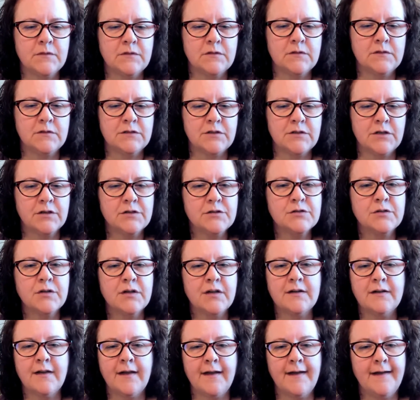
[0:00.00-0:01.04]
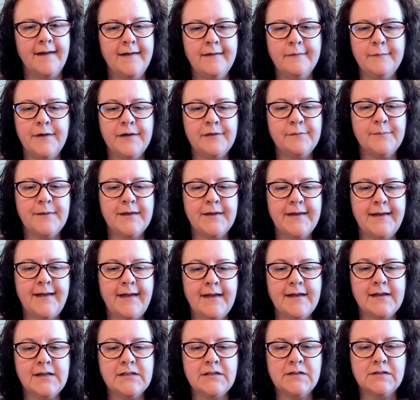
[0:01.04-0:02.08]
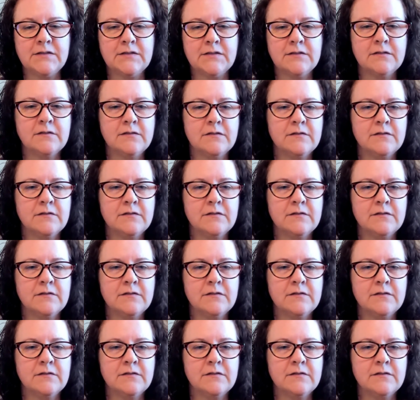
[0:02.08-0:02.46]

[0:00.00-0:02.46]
Share screen. Hang with me, guys.